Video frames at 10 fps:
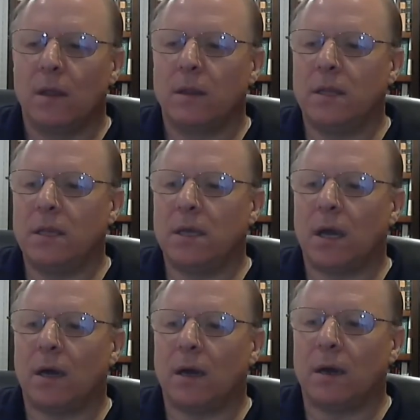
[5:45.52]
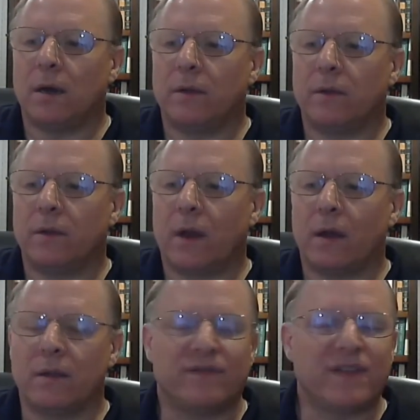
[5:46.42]
the
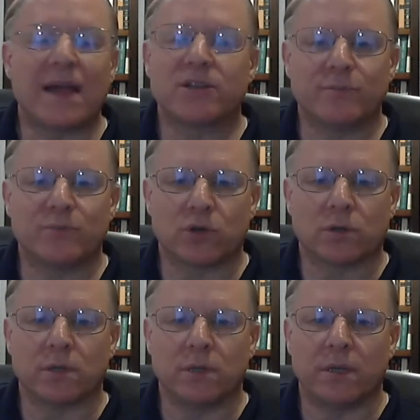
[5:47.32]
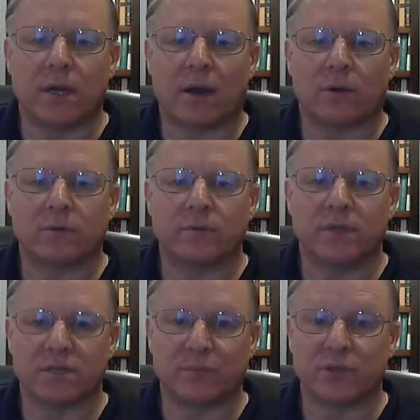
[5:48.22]
flagship journal in our
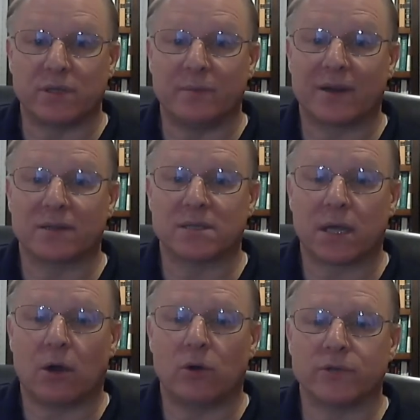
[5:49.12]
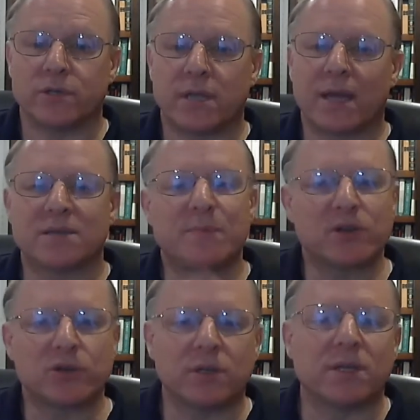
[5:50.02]
discipline, the American Psychologist, had a
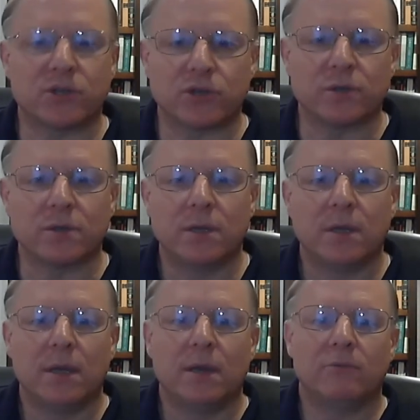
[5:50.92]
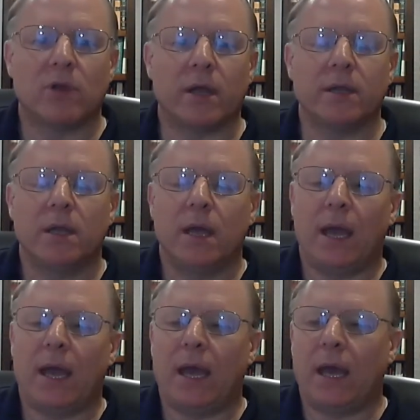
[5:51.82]
special edition, right?
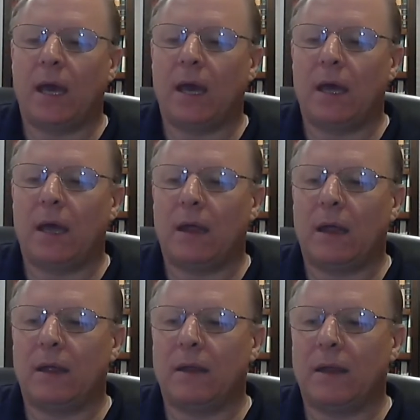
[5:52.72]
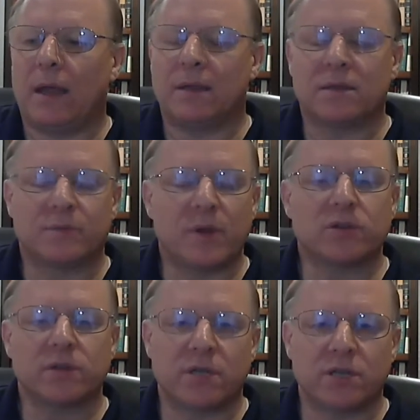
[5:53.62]
And the
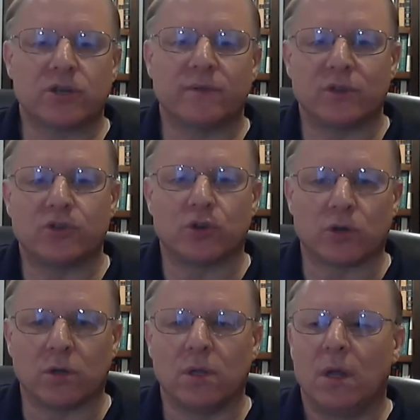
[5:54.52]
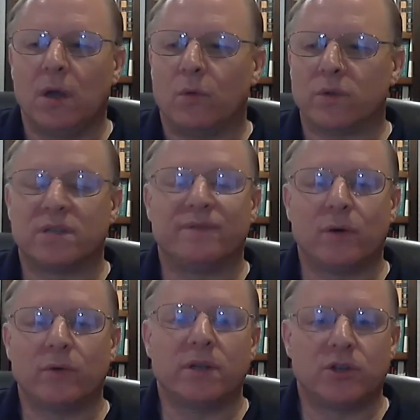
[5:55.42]
special edition of the journal was
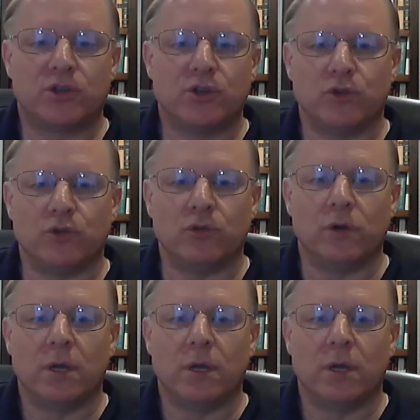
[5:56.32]
devoted to